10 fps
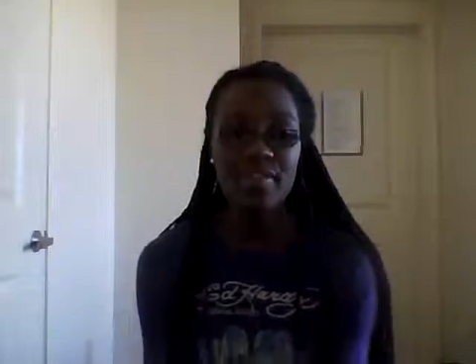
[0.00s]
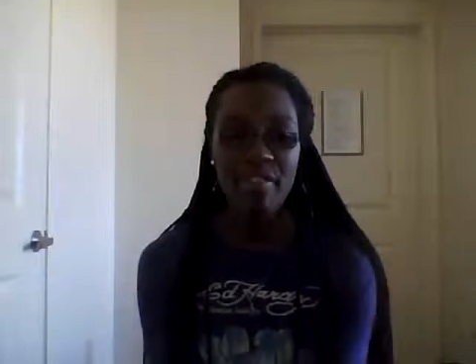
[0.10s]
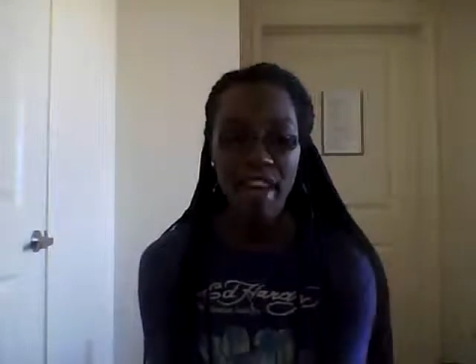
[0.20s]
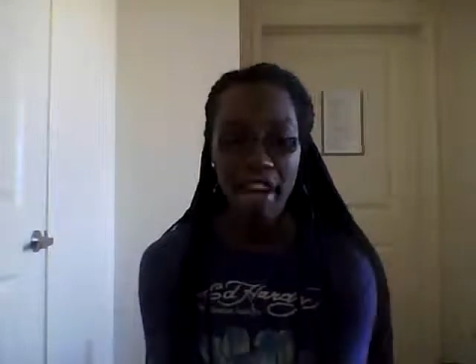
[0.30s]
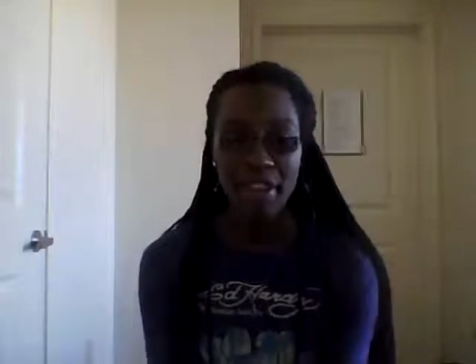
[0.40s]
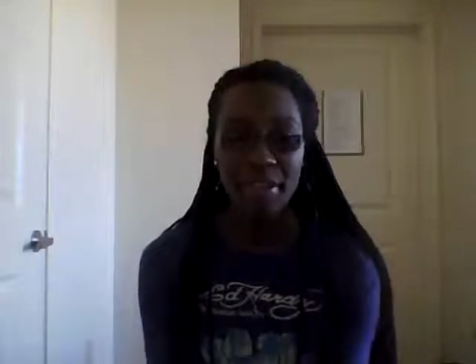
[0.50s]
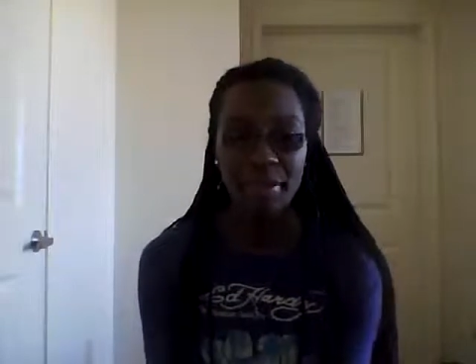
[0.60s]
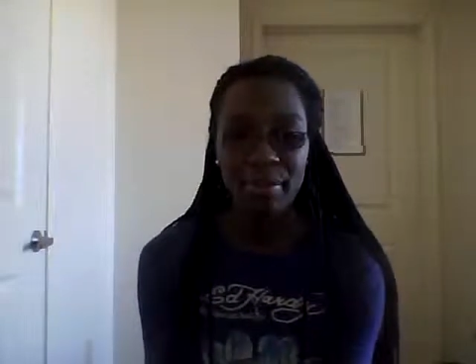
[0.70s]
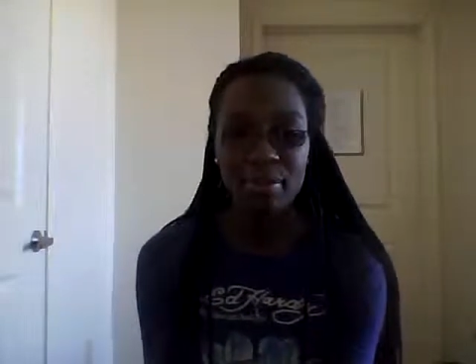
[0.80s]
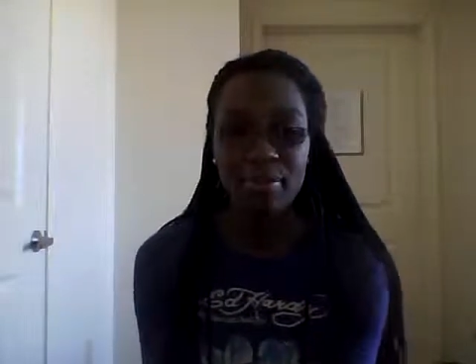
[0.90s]

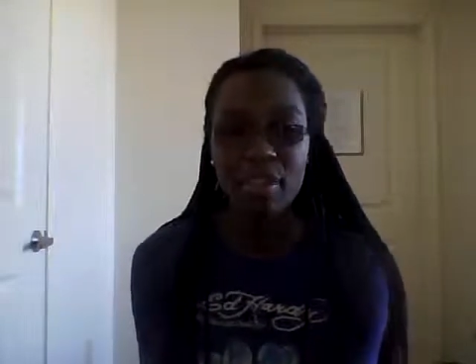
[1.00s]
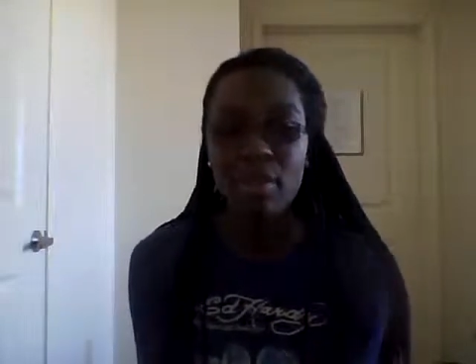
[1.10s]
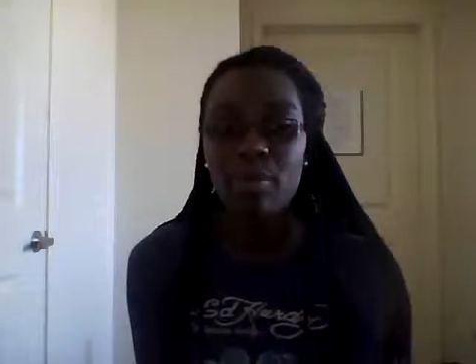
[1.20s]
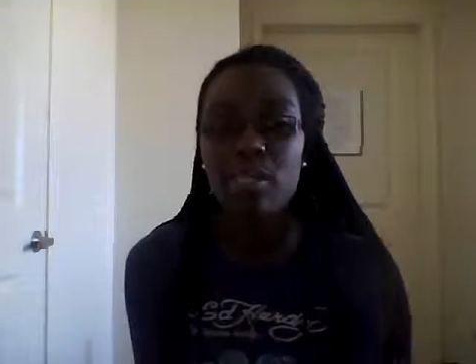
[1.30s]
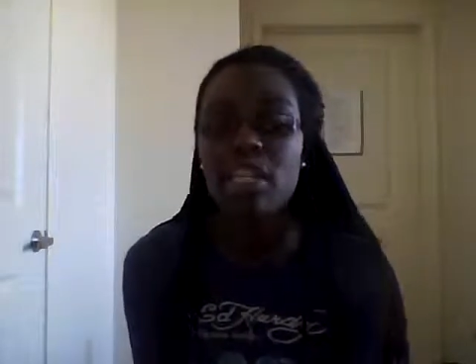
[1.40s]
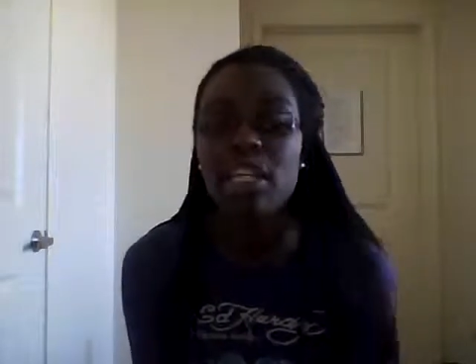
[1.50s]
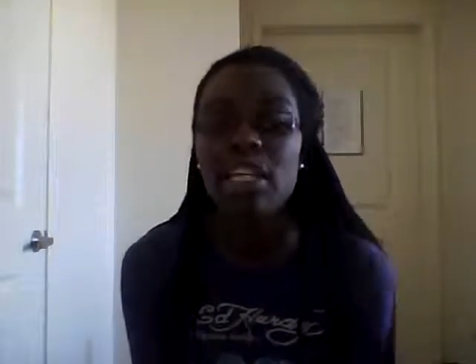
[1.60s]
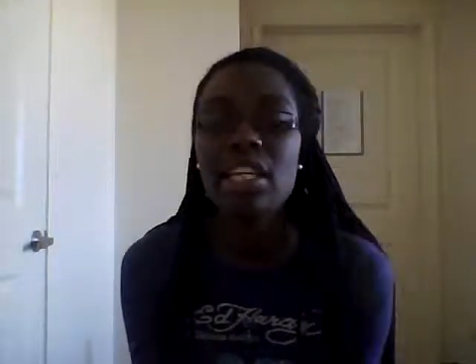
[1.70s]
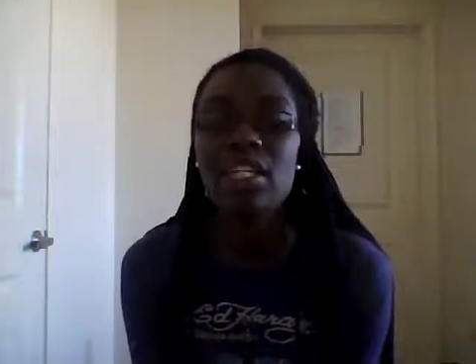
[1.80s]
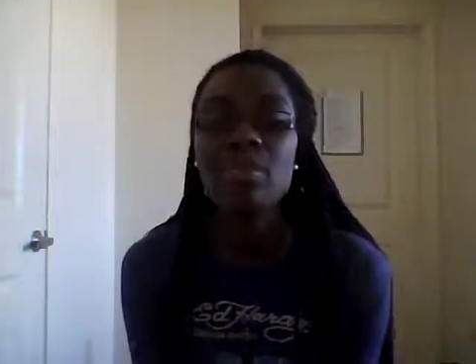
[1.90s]
value, which
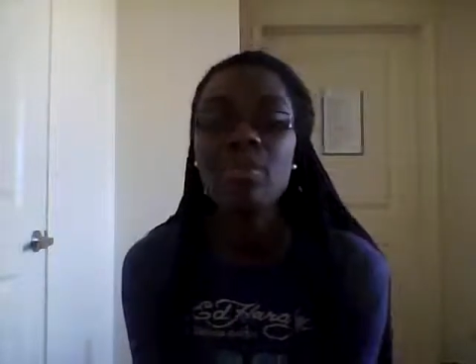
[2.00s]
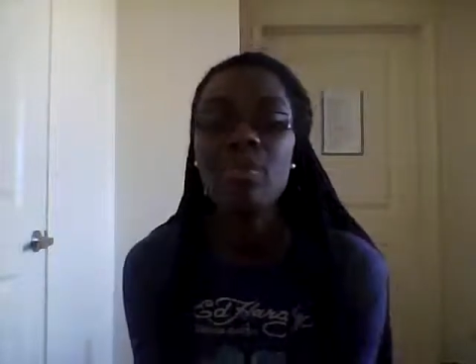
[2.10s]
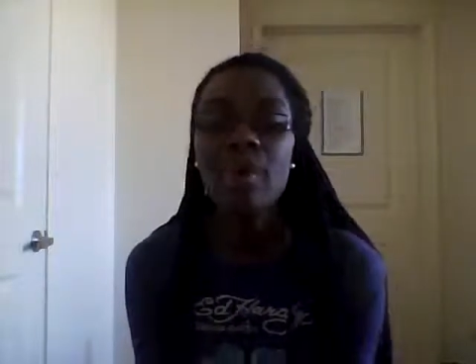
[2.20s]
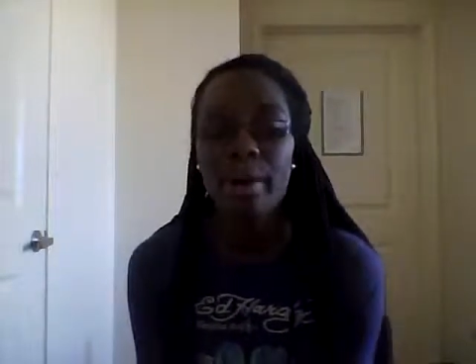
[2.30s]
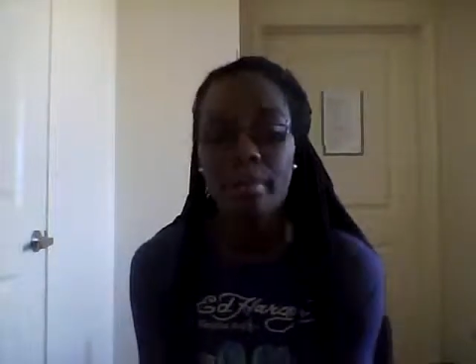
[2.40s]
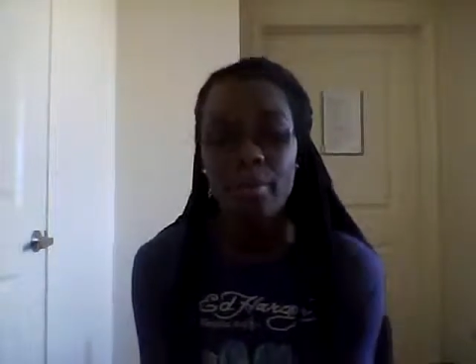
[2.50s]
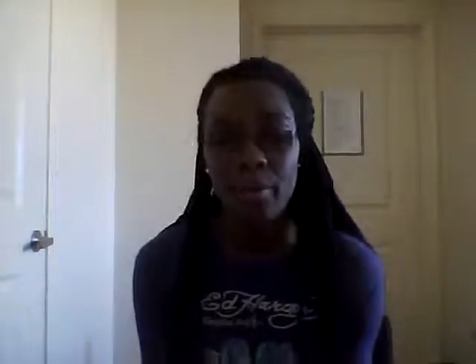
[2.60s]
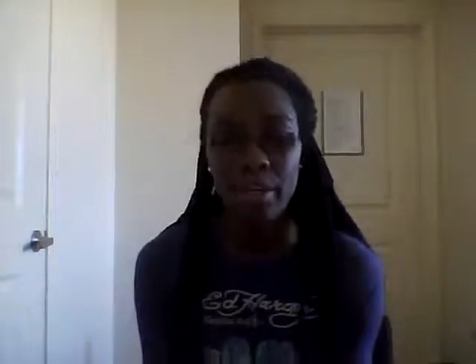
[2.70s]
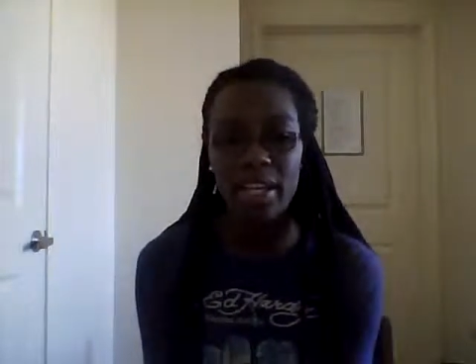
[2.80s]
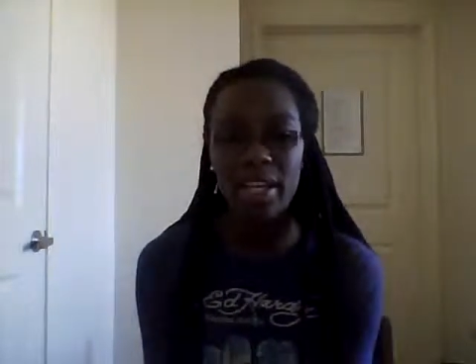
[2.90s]
is
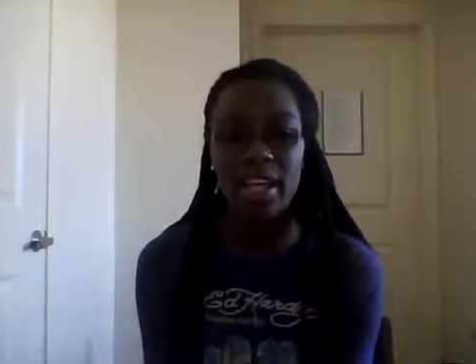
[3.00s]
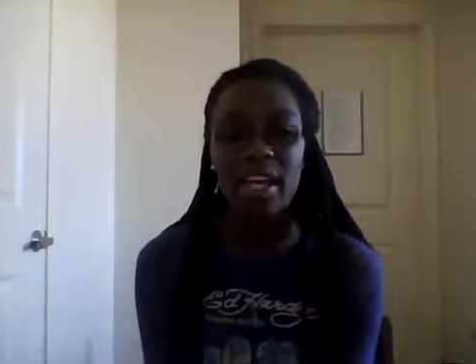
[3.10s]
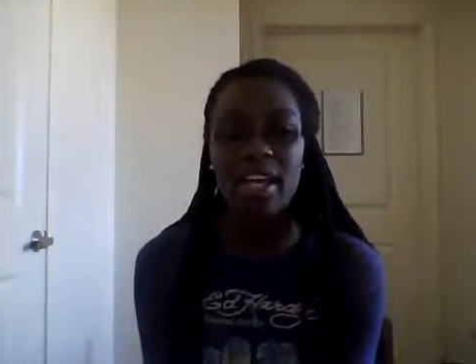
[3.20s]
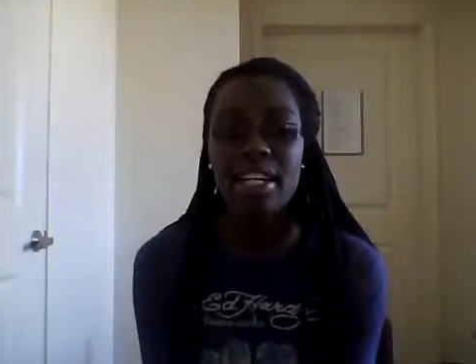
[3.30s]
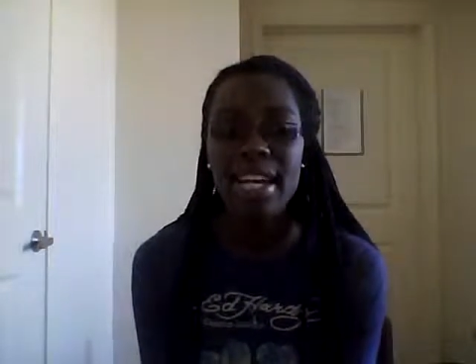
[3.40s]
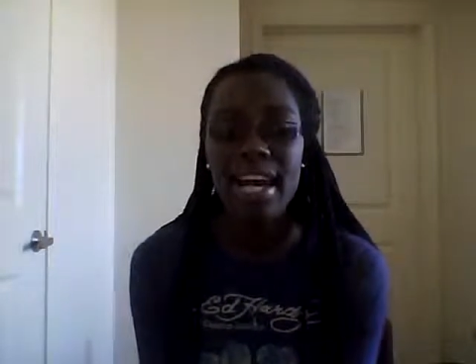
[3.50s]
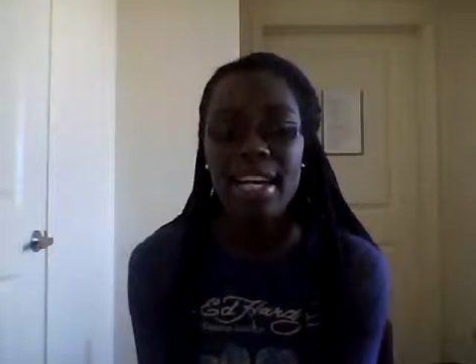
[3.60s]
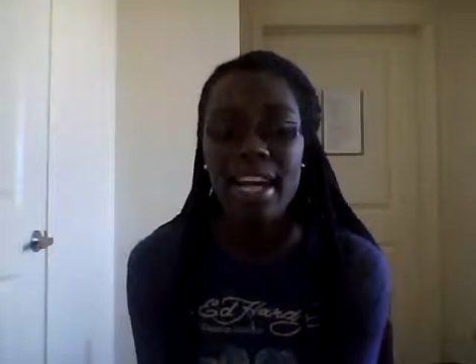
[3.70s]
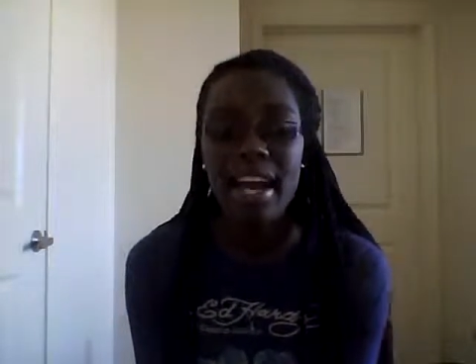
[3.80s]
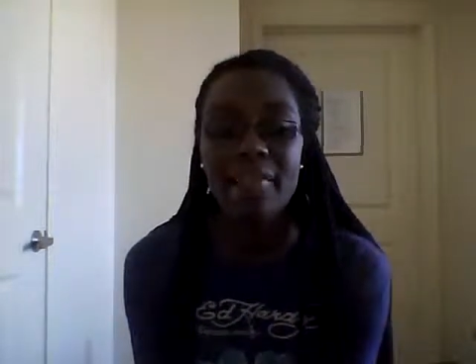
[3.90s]

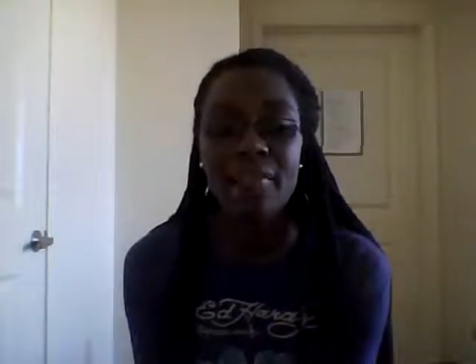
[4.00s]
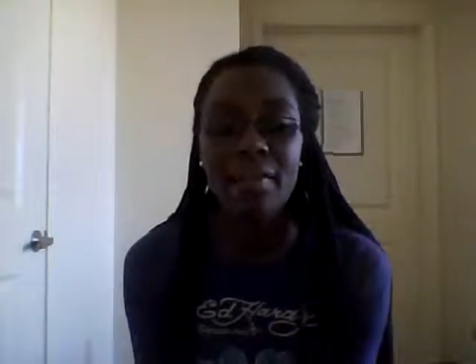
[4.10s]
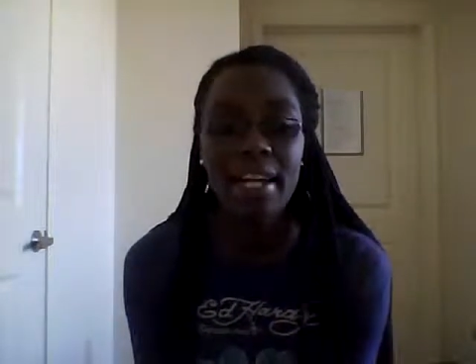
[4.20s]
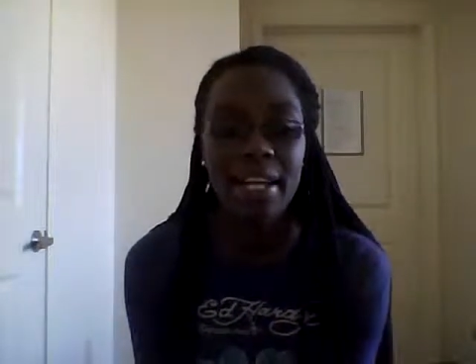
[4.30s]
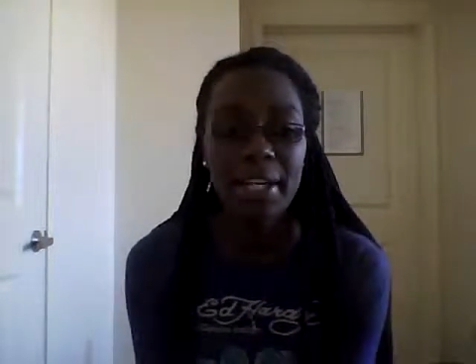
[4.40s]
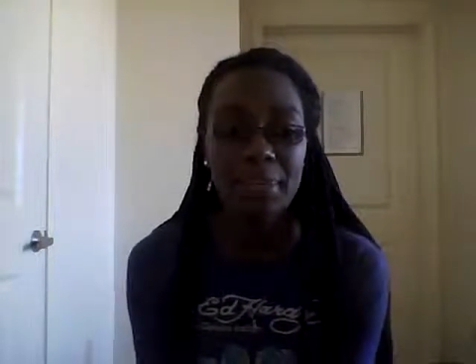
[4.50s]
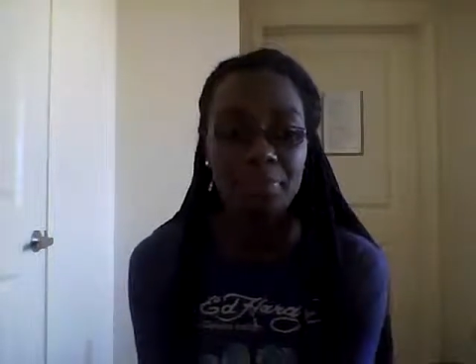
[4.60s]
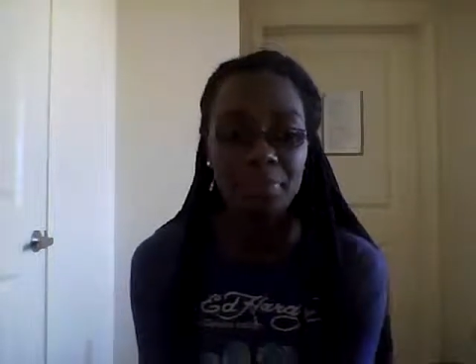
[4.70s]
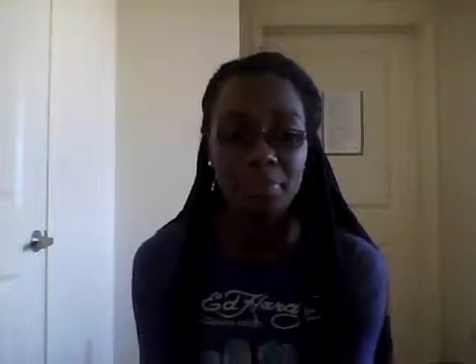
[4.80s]
1.9949.